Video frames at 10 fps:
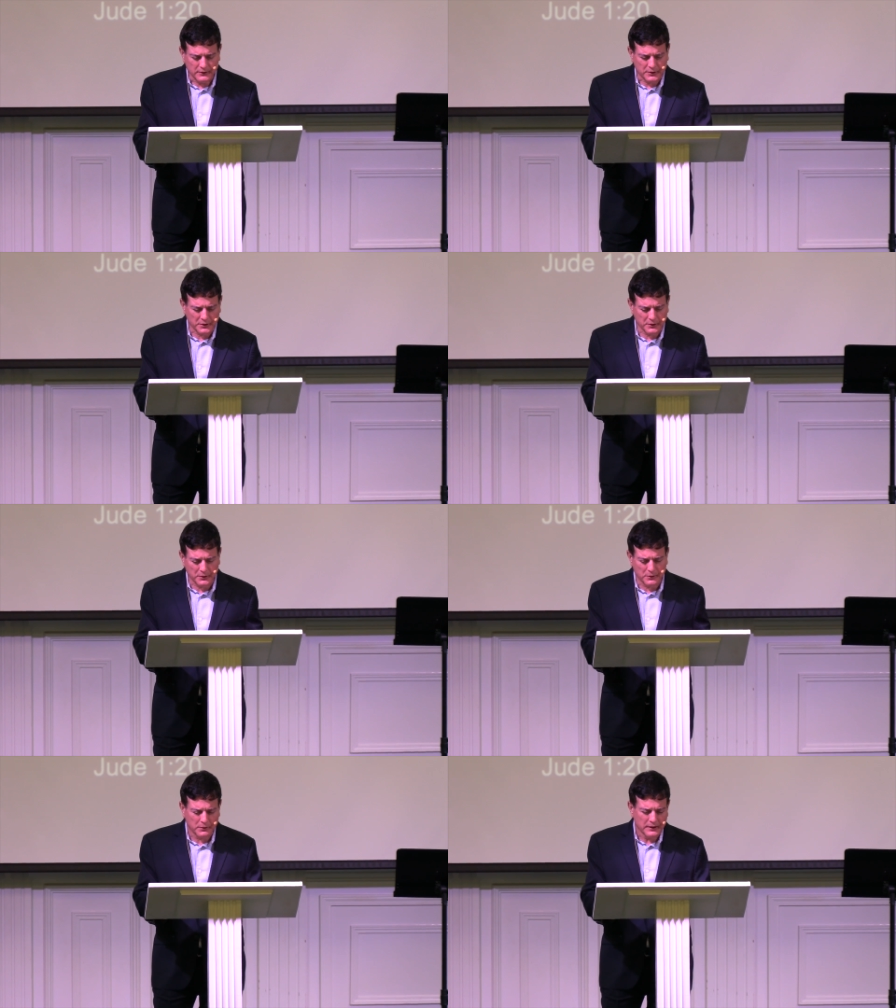
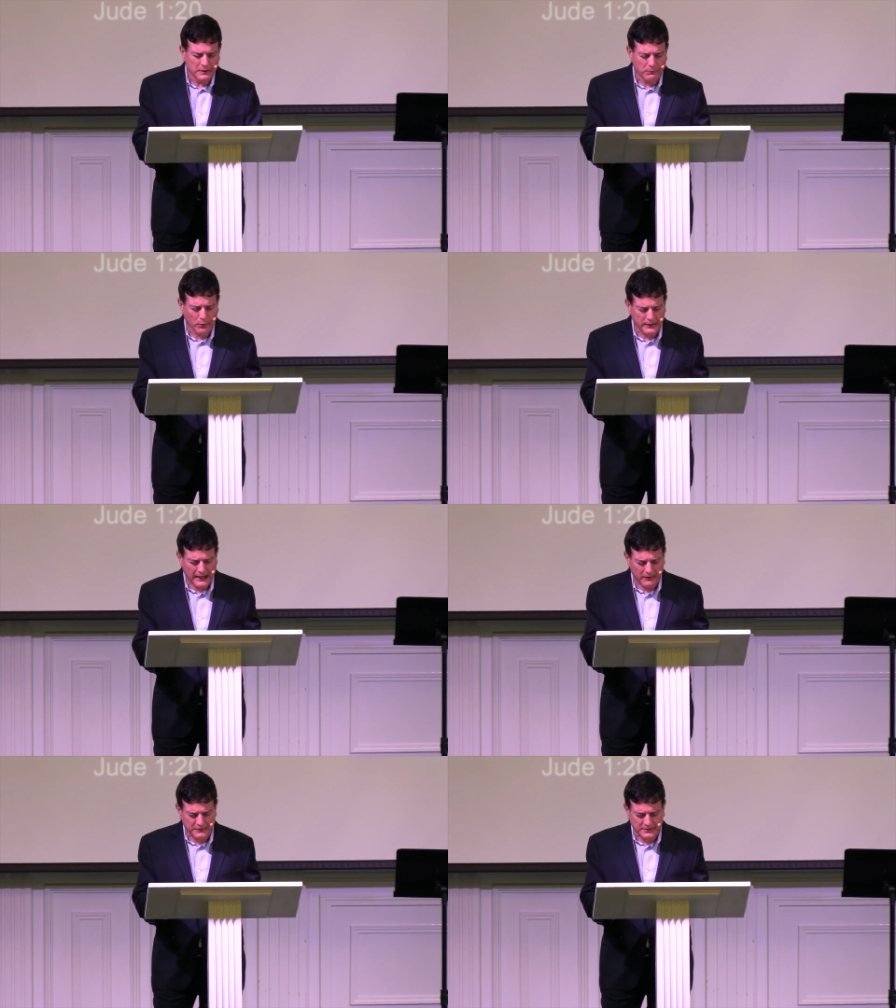to point
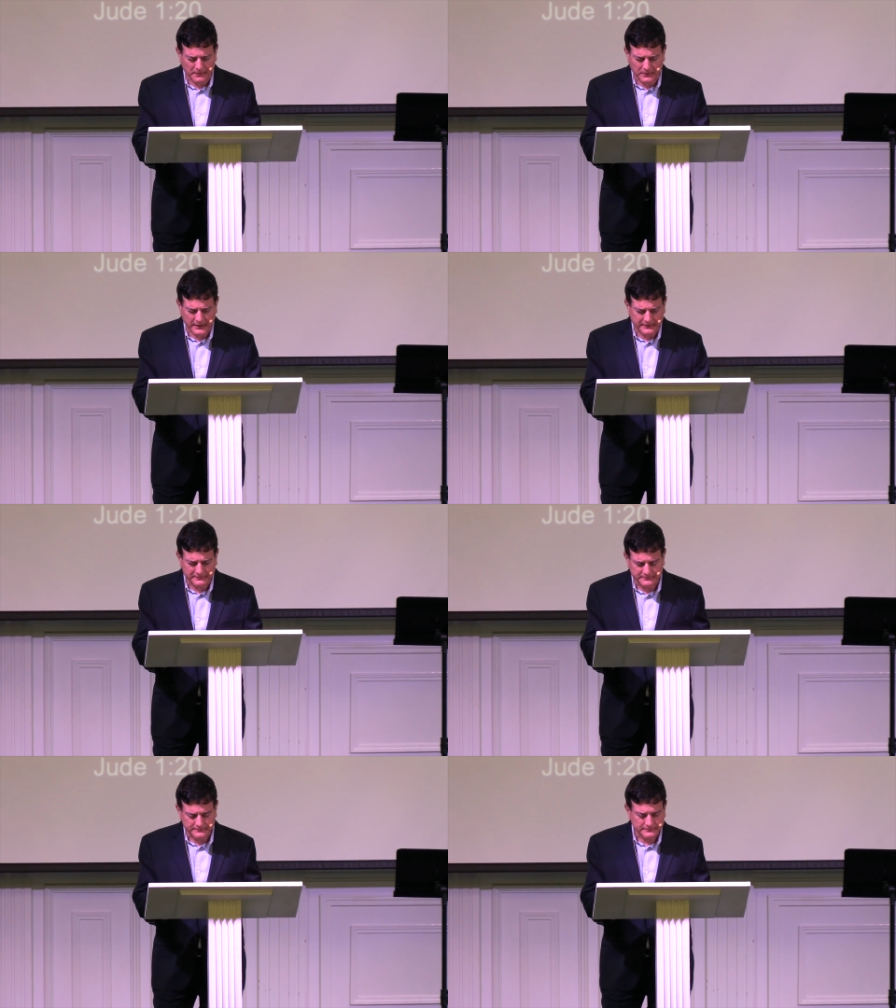out something
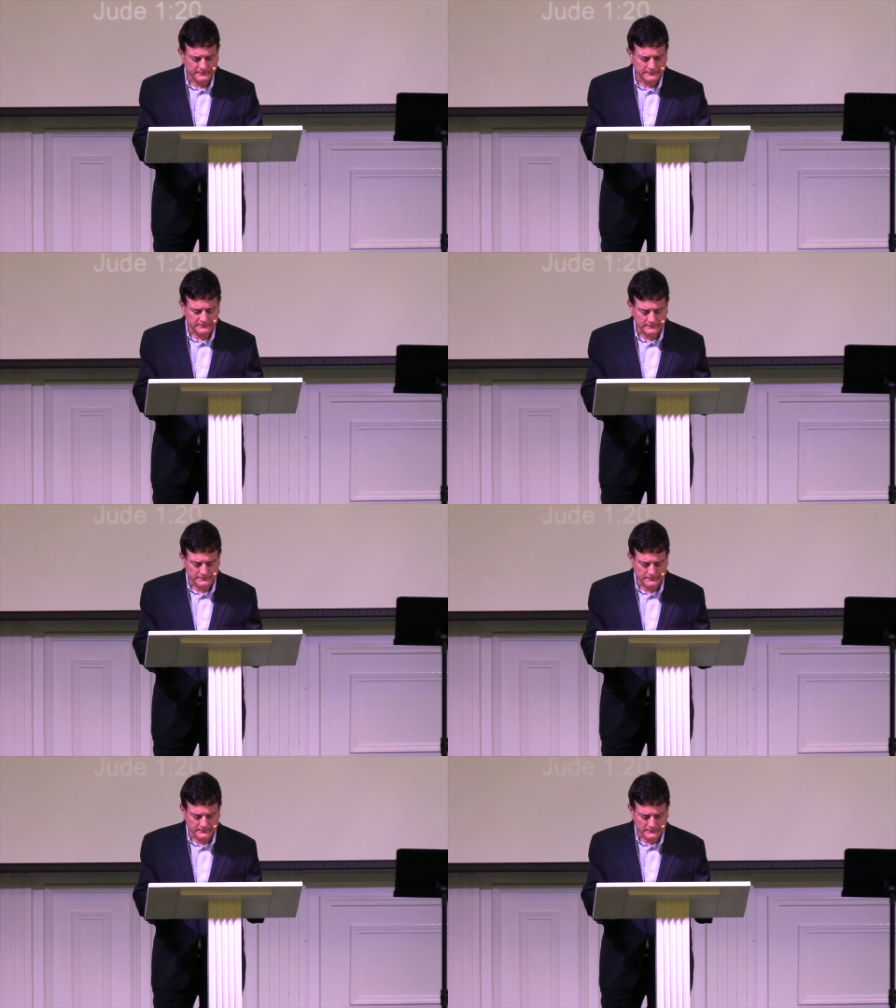
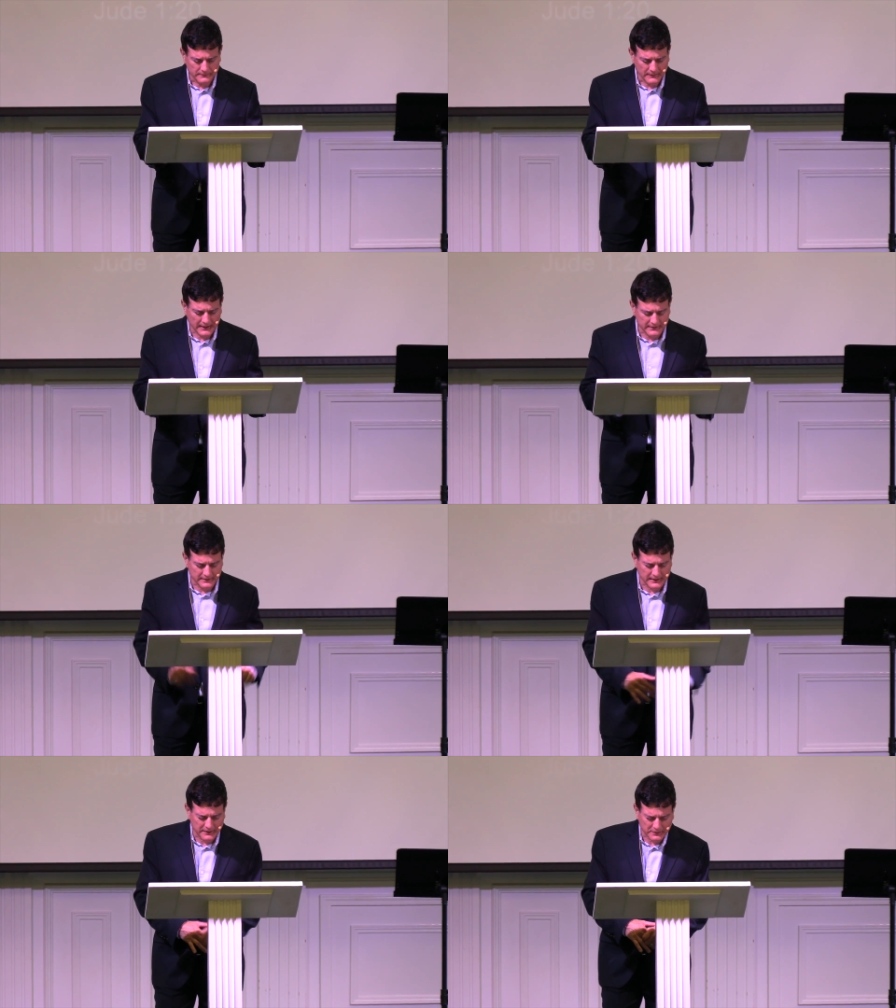that's
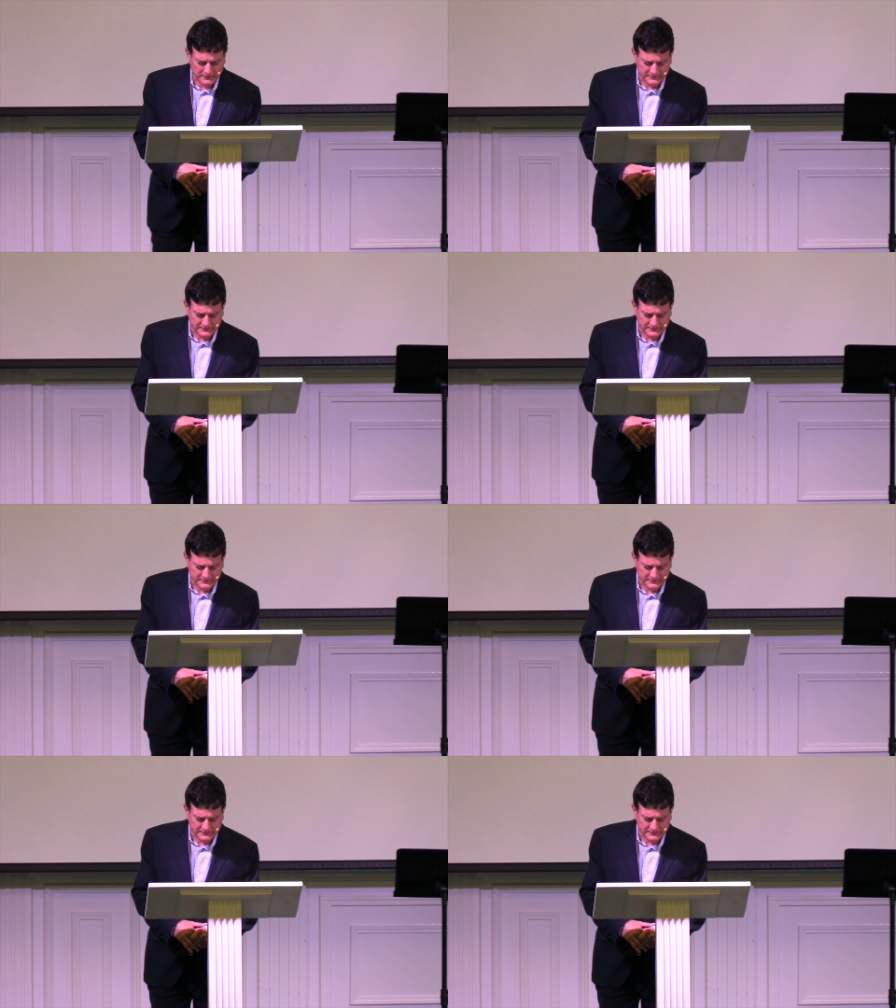essential.